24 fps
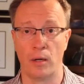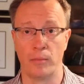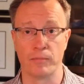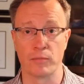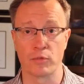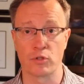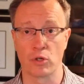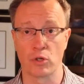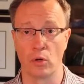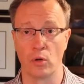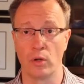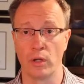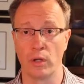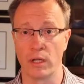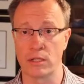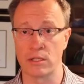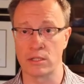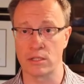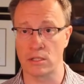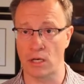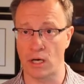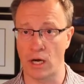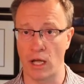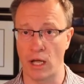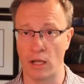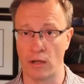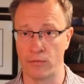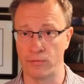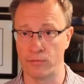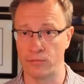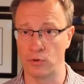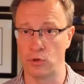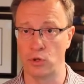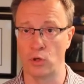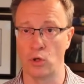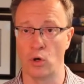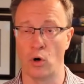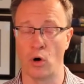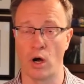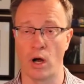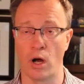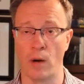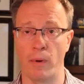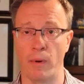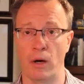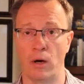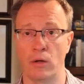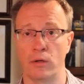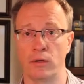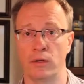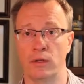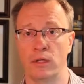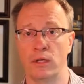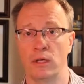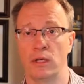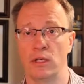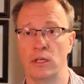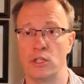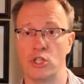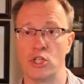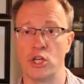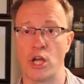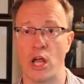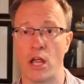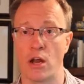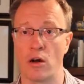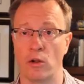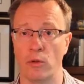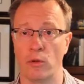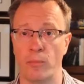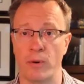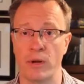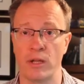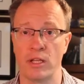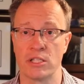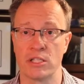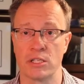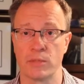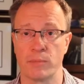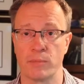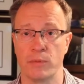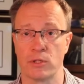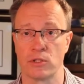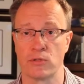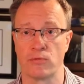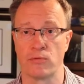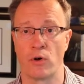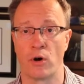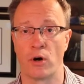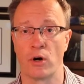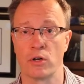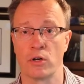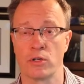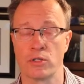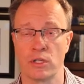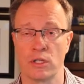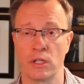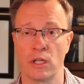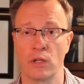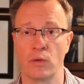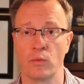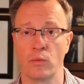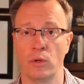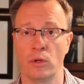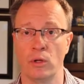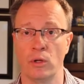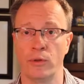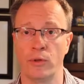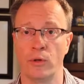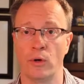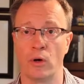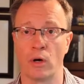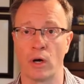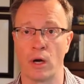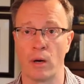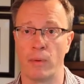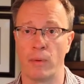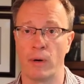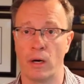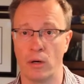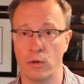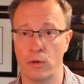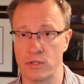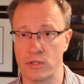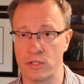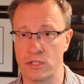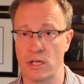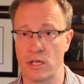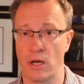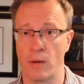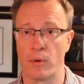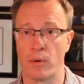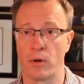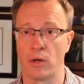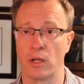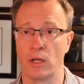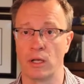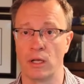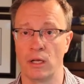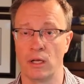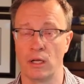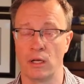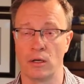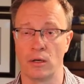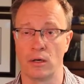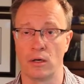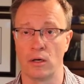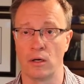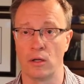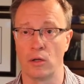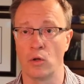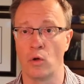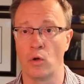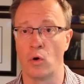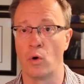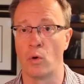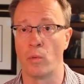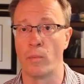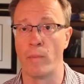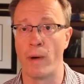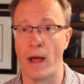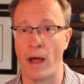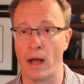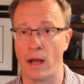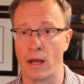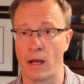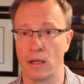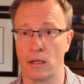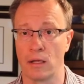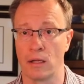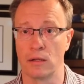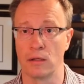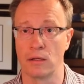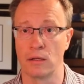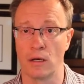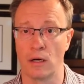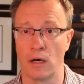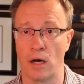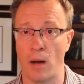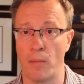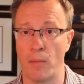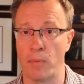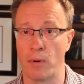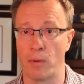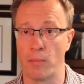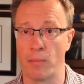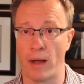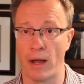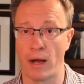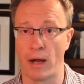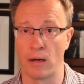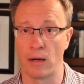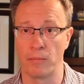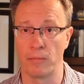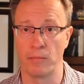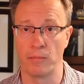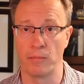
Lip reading: So let's kind of talk about the general principles first, and then we'll talk about separately lower back and upper back